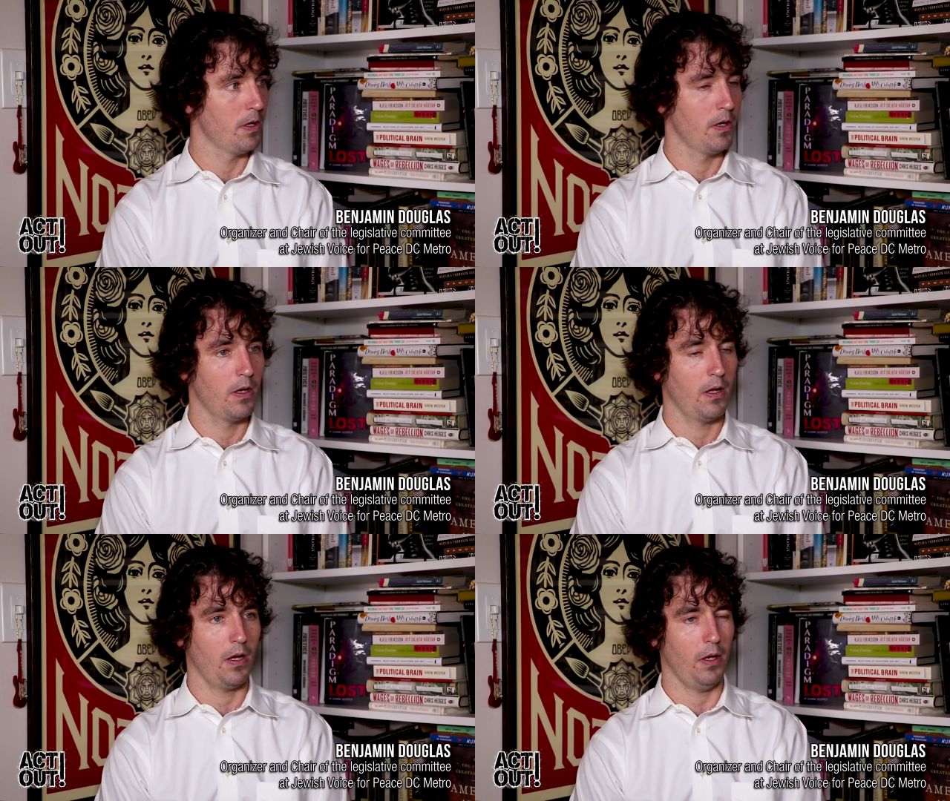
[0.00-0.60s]

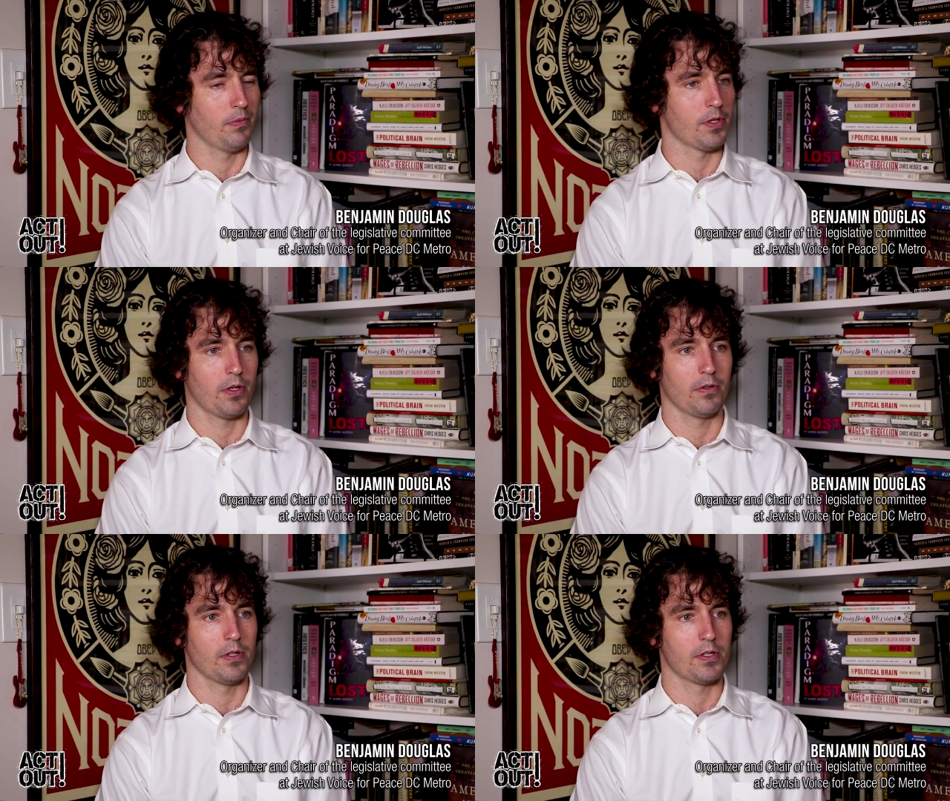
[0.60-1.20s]
Speaker 1: Yeah. And we
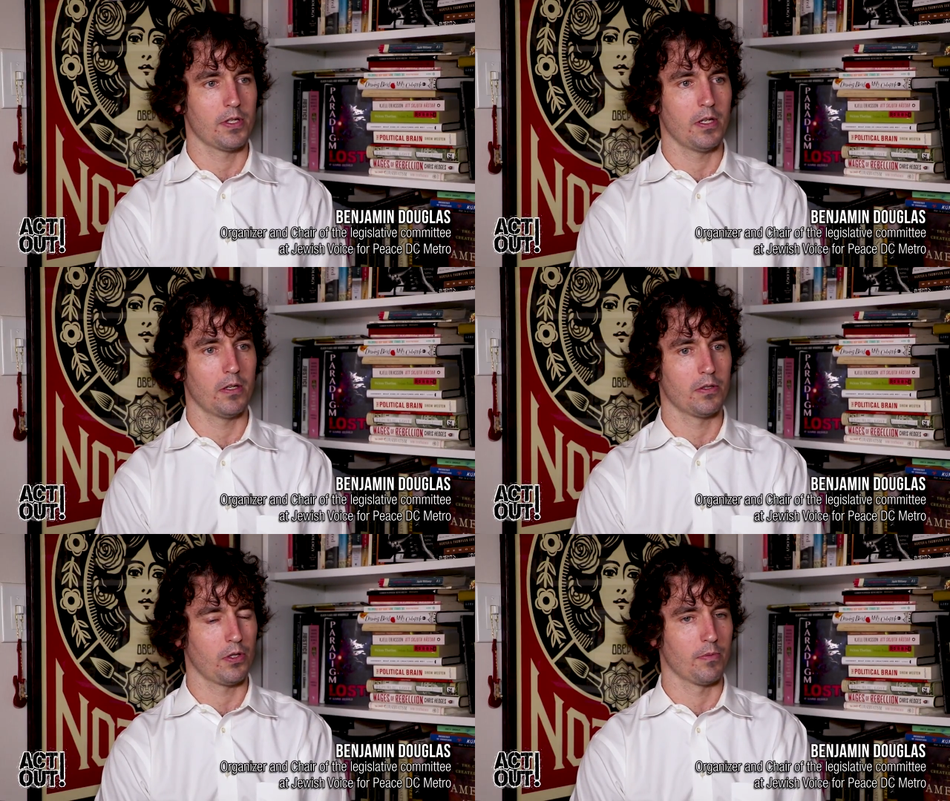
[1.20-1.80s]
certainly see
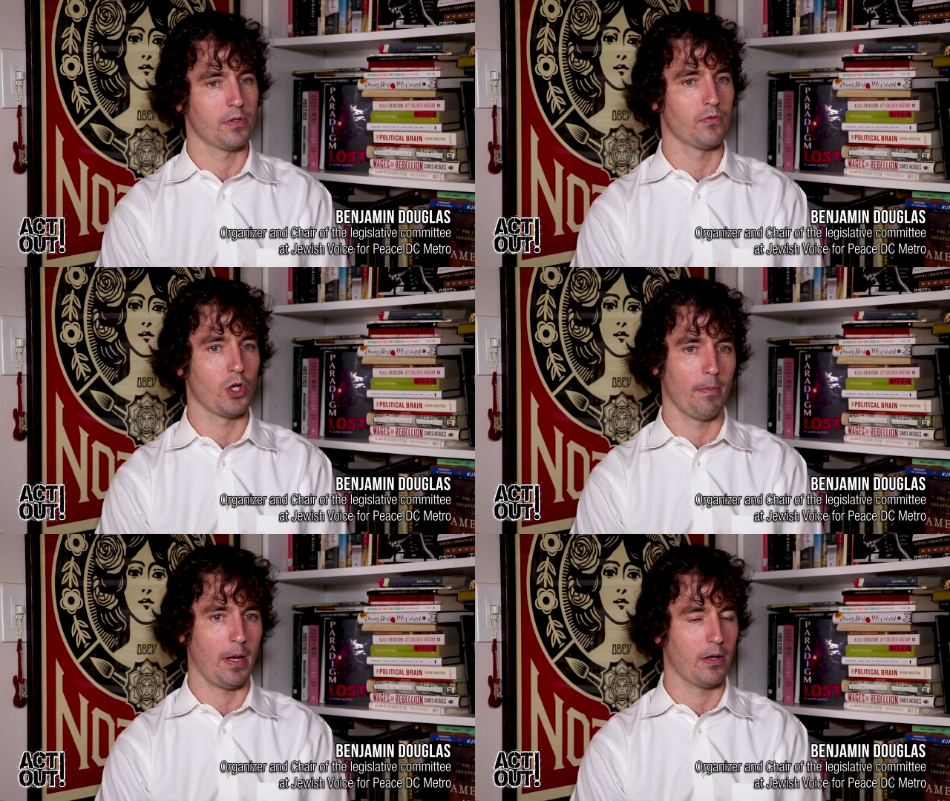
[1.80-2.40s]
in terms of
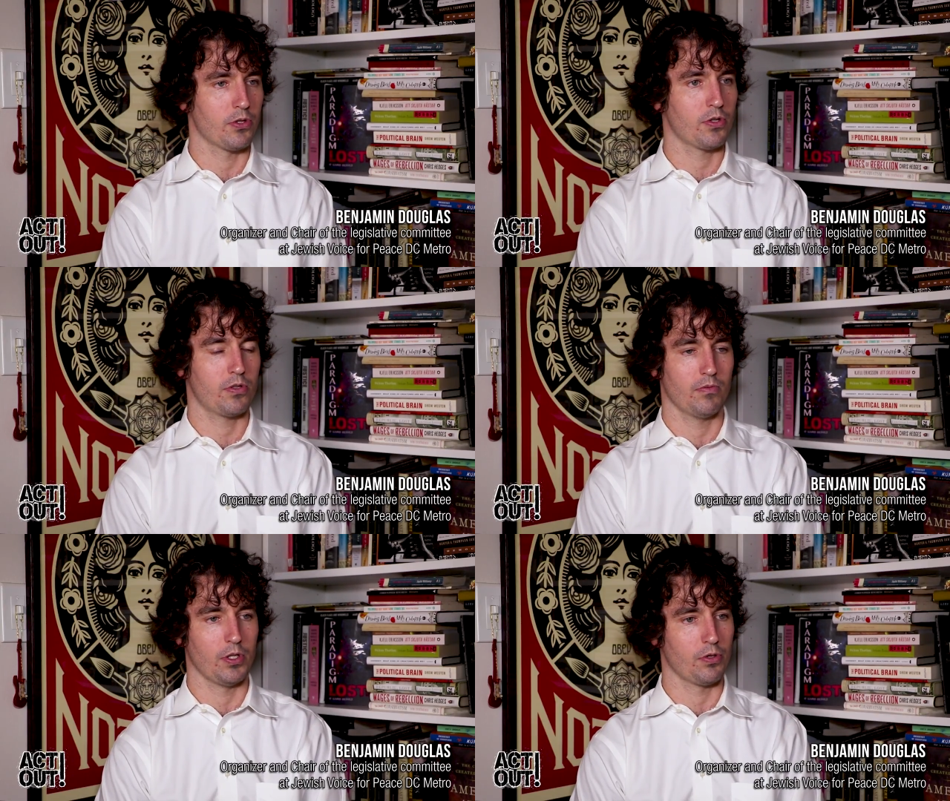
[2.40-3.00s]
jump
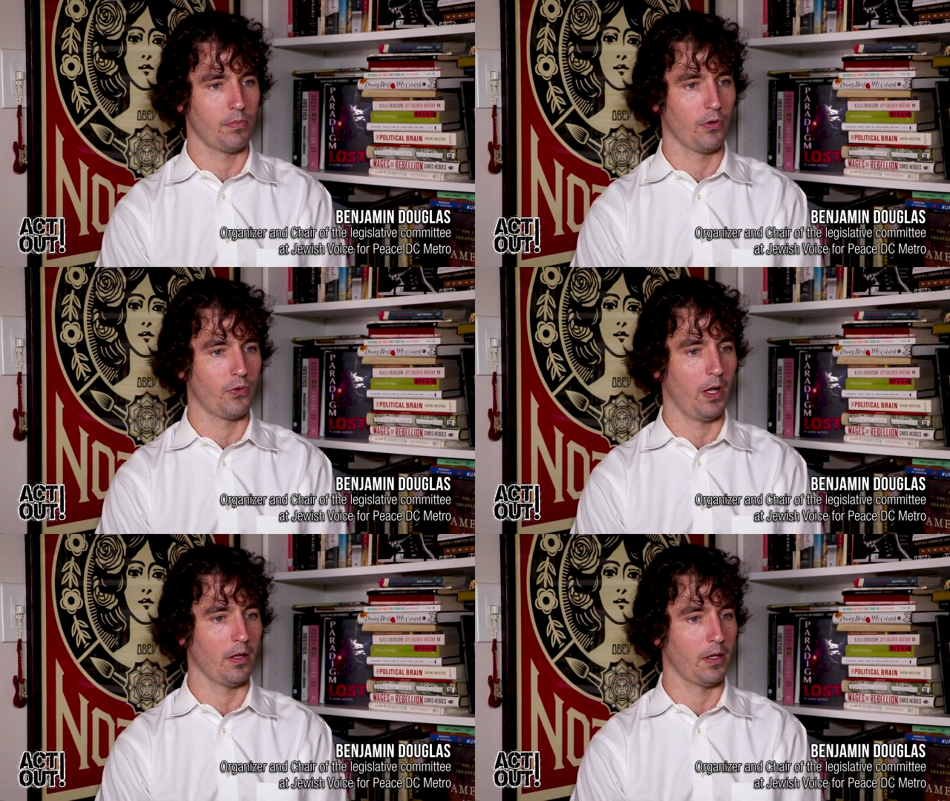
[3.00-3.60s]
outs, racial mm-hmm.
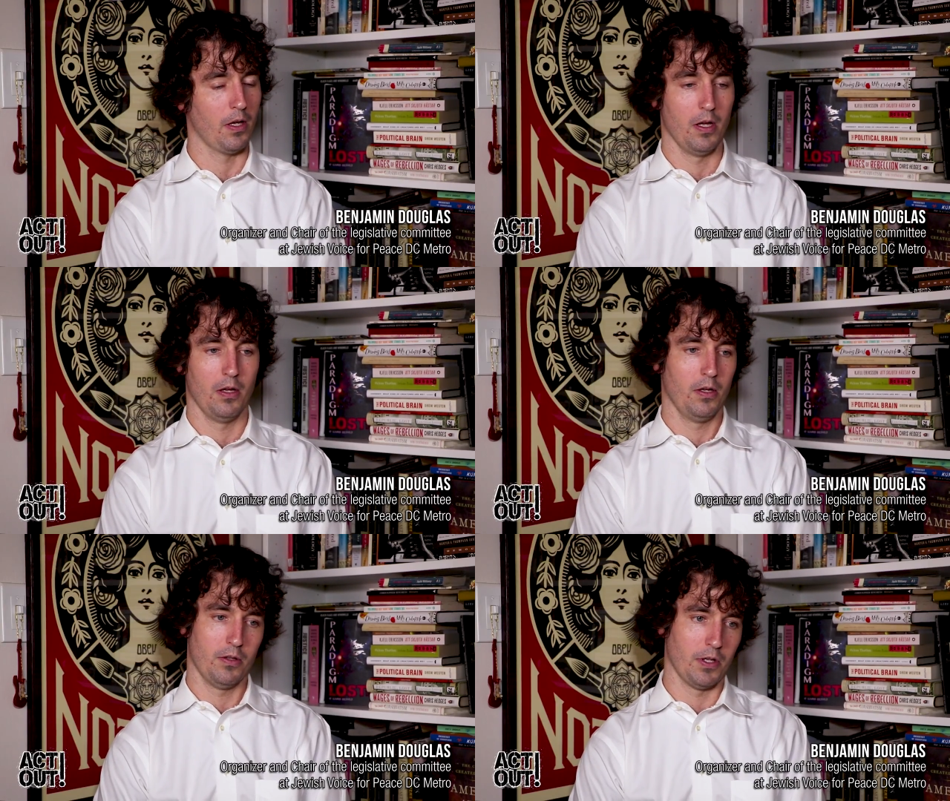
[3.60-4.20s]
profiling,
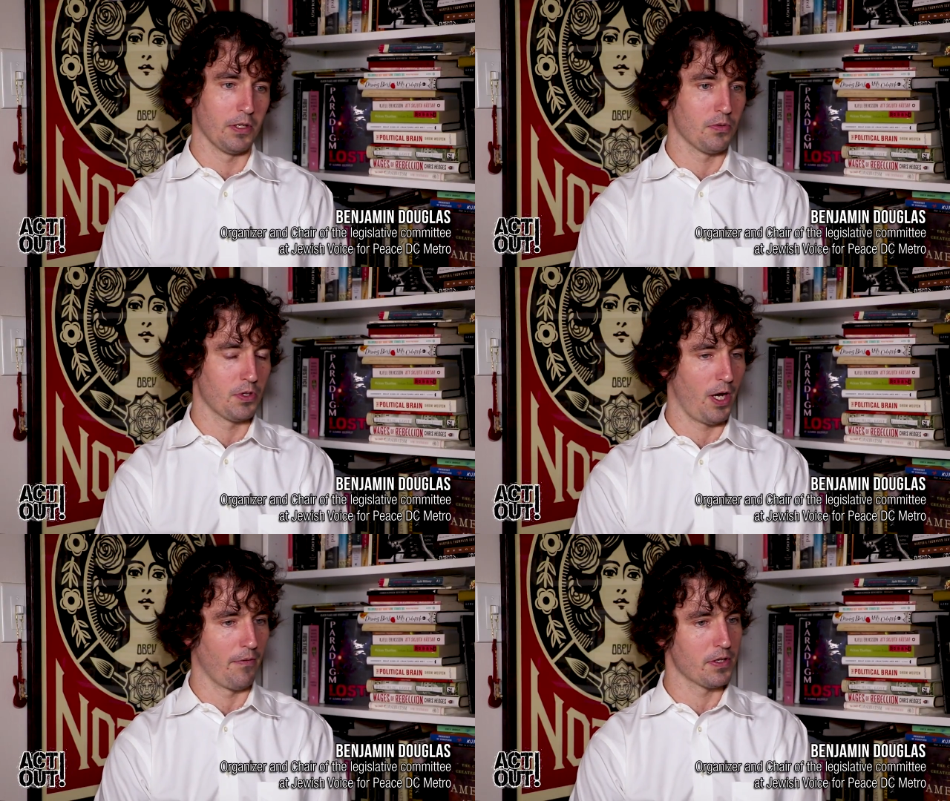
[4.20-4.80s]
things
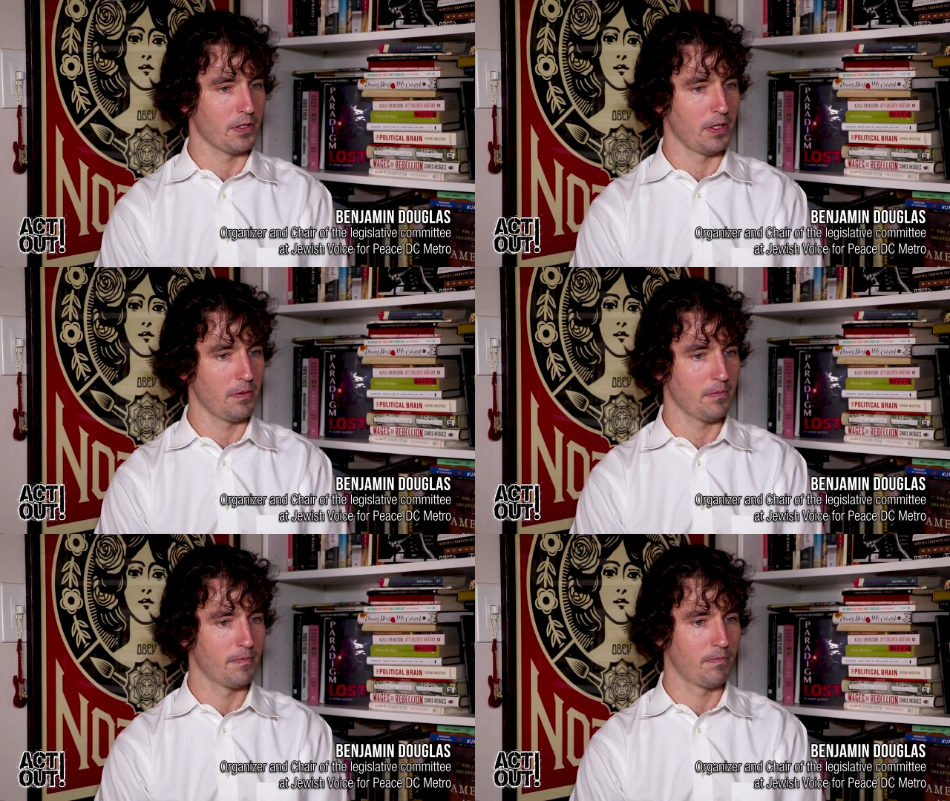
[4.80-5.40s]
which obviously
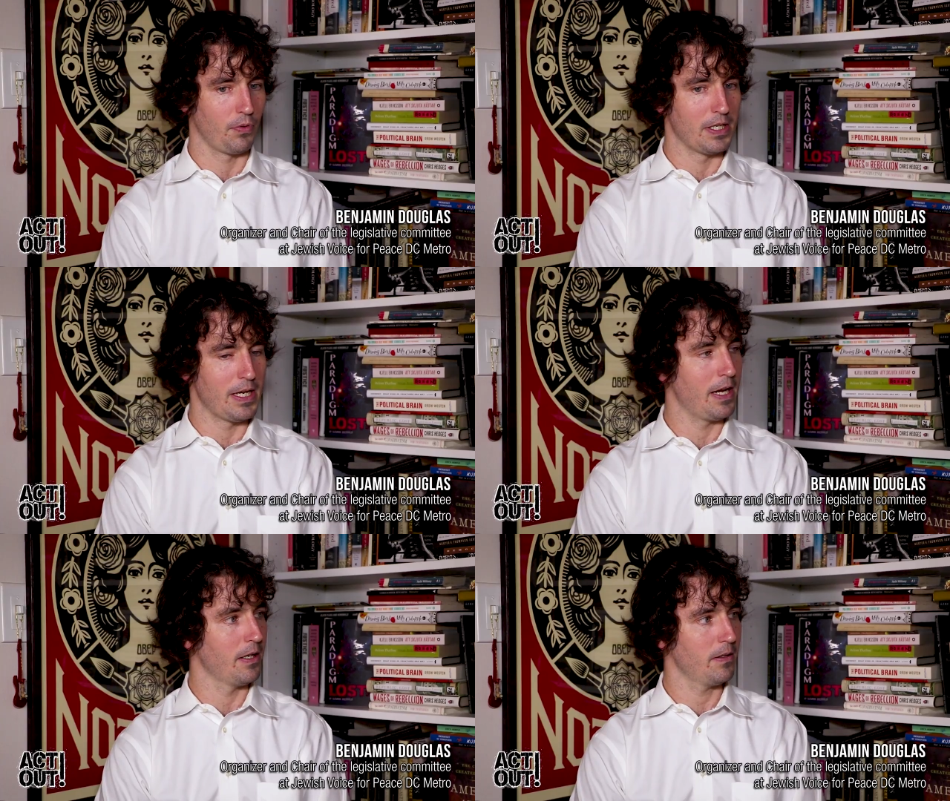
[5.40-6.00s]

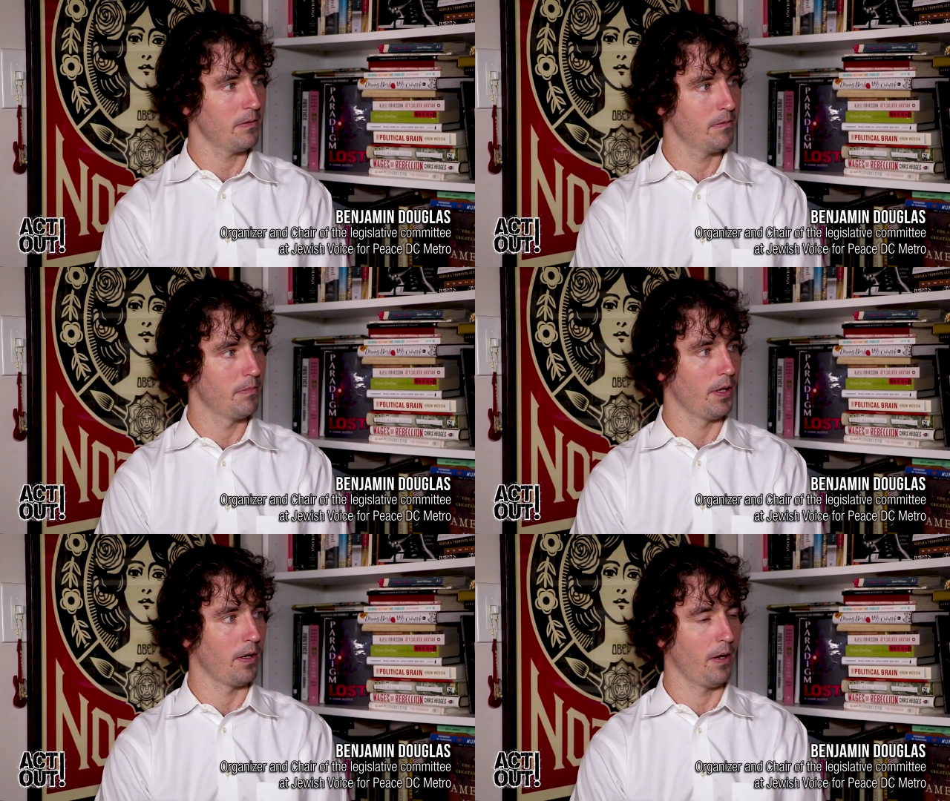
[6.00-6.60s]
predate it,
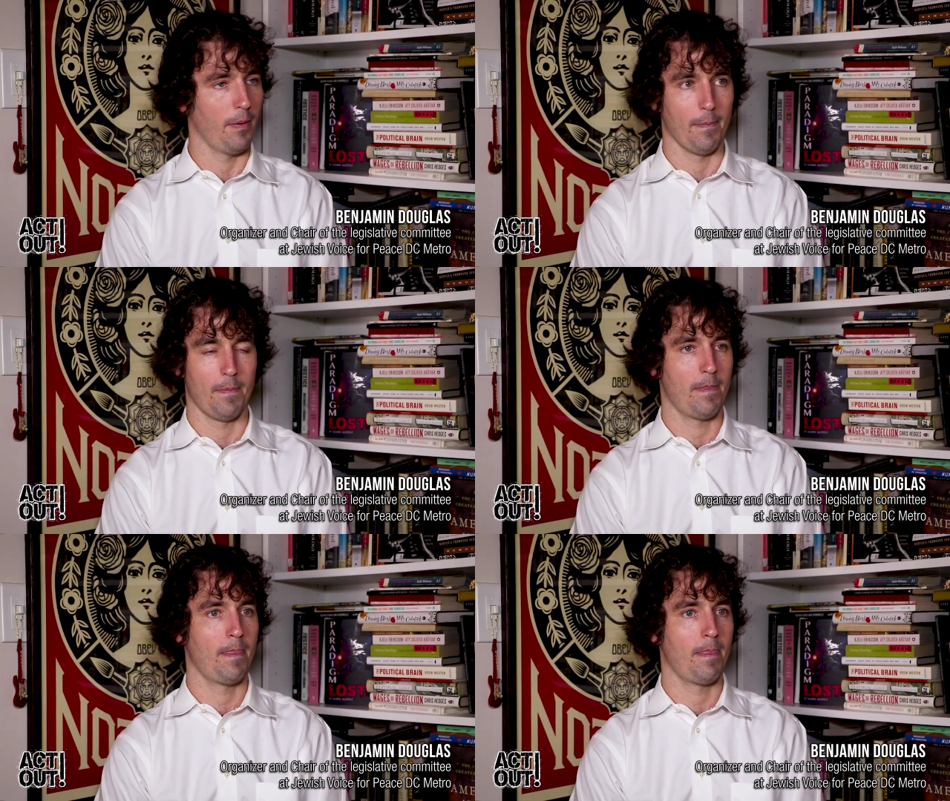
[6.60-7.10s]
but um,